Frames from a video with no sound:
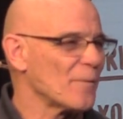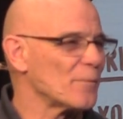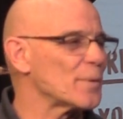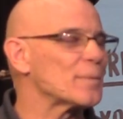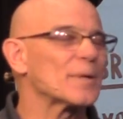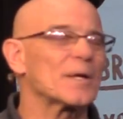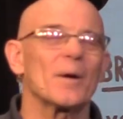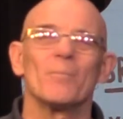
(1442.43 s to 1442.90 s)

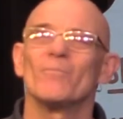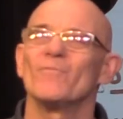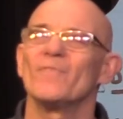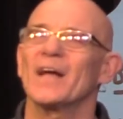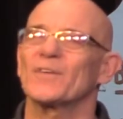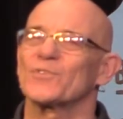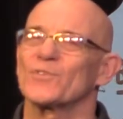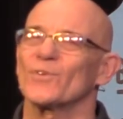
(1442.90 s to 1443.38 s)
We become
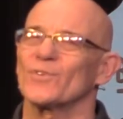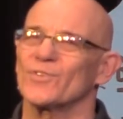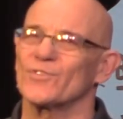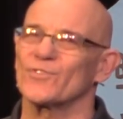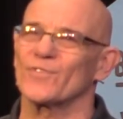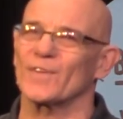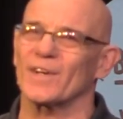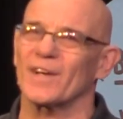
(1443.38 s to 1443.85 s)

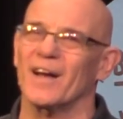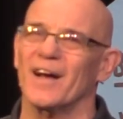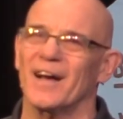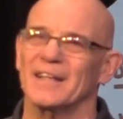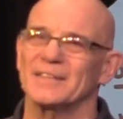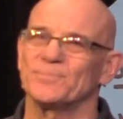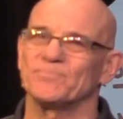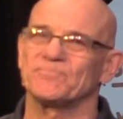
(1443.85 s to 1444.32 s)
vessels for
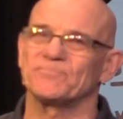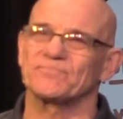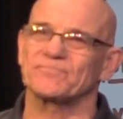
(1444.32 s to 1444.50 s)
God.